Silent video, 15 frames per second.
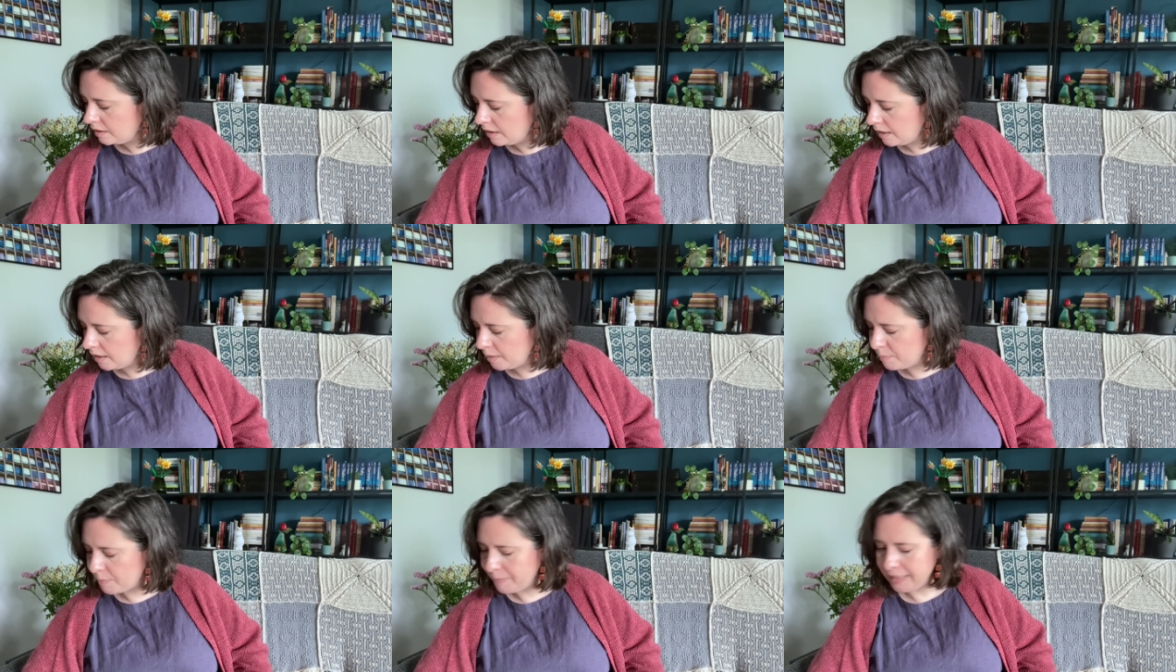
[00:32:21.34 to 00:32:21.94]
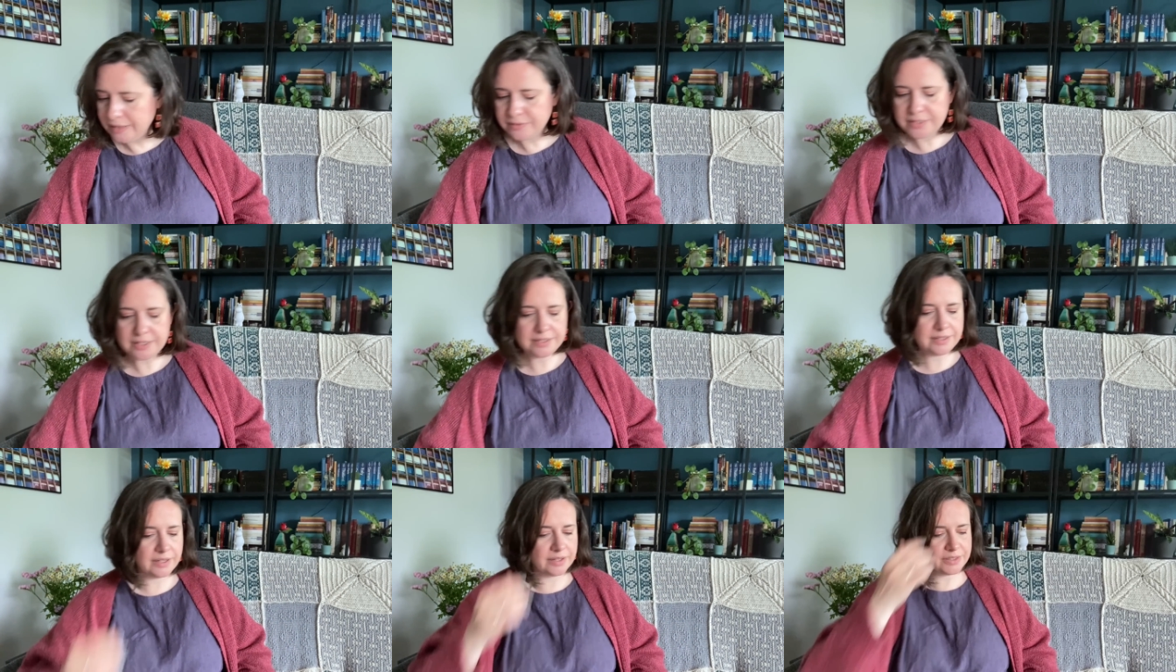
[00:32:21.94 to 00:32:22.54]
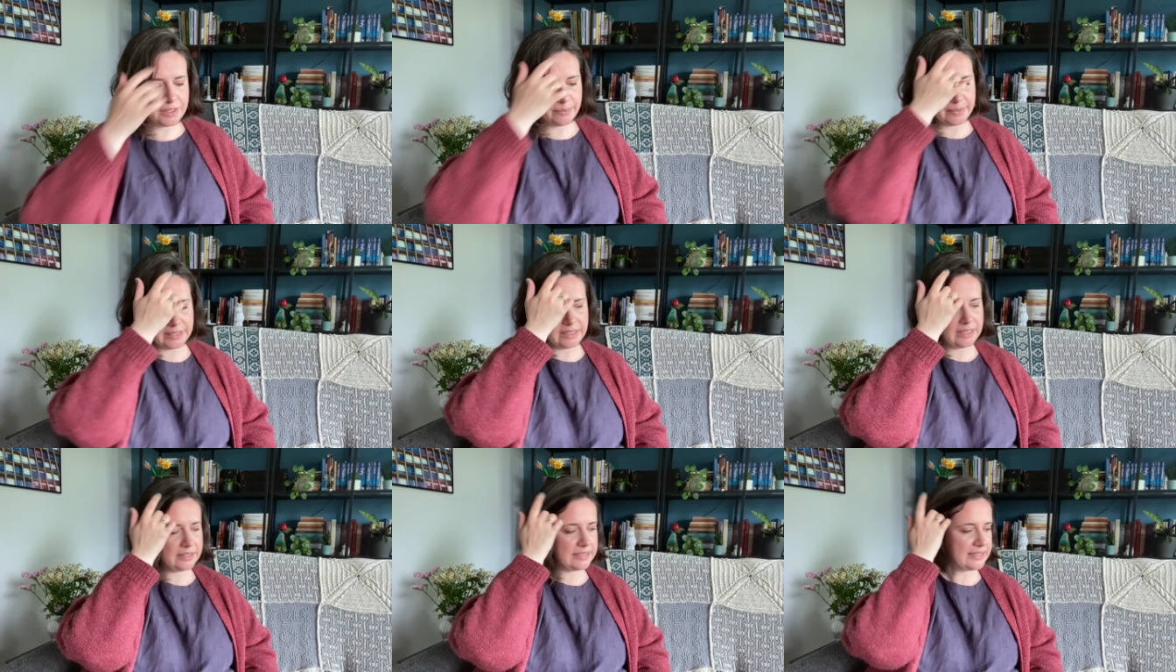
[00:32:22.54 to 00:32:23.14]
I'm about to start doing
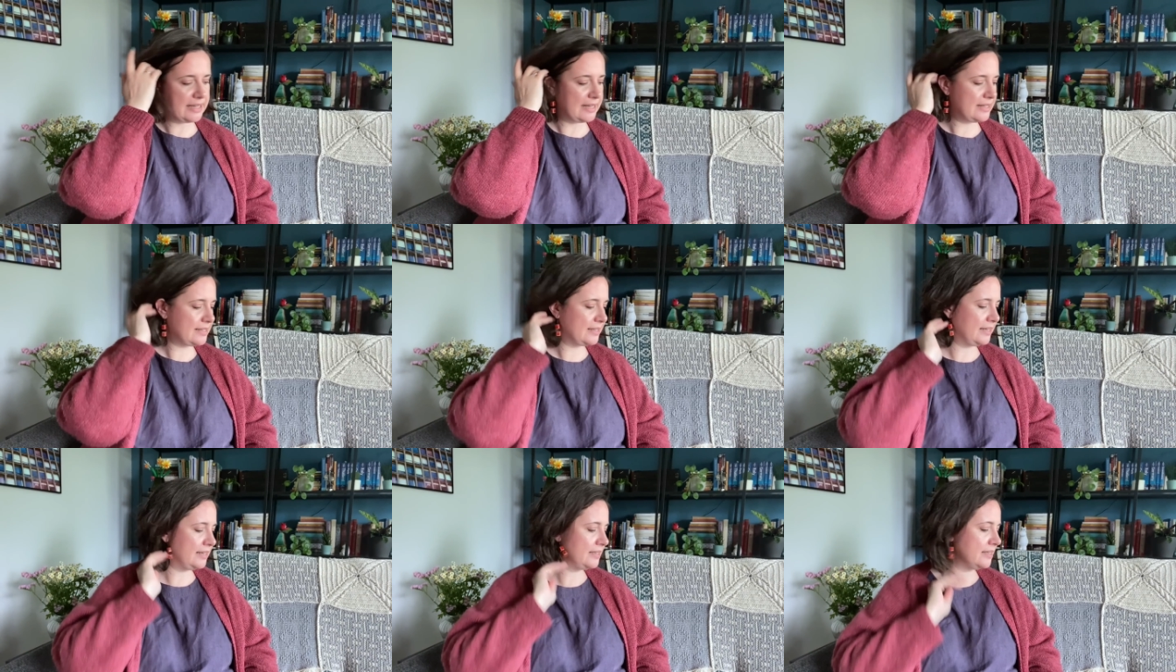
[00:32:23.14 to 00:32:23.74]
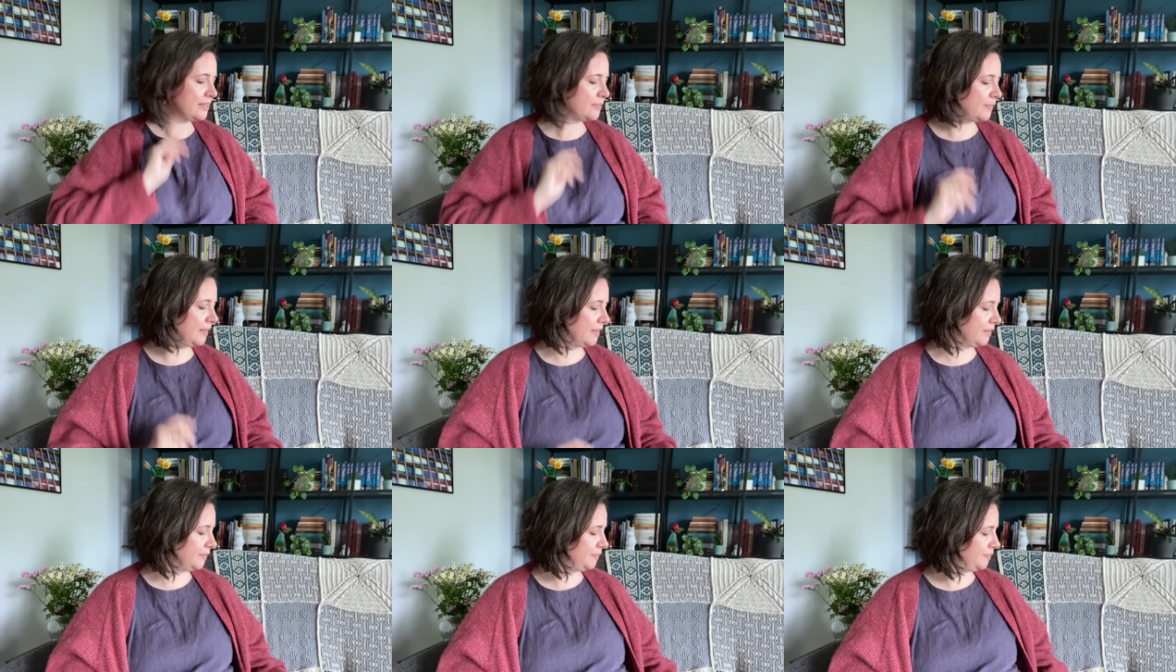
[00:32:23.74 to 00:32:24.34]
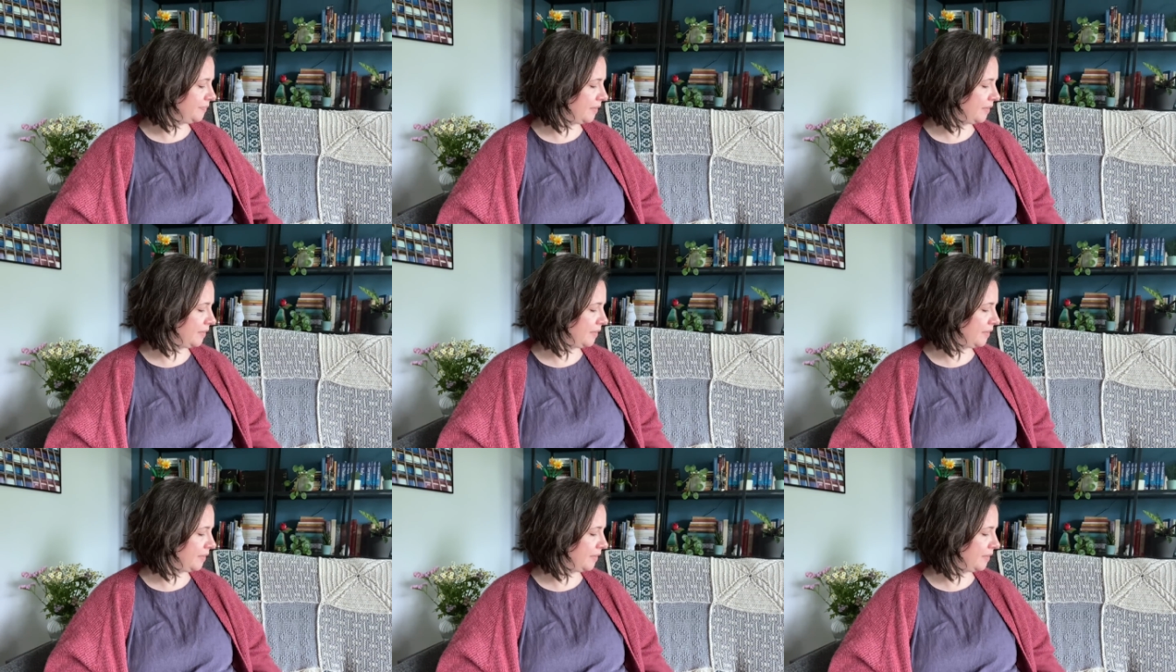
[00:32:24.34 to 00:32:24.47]
another test knit as well.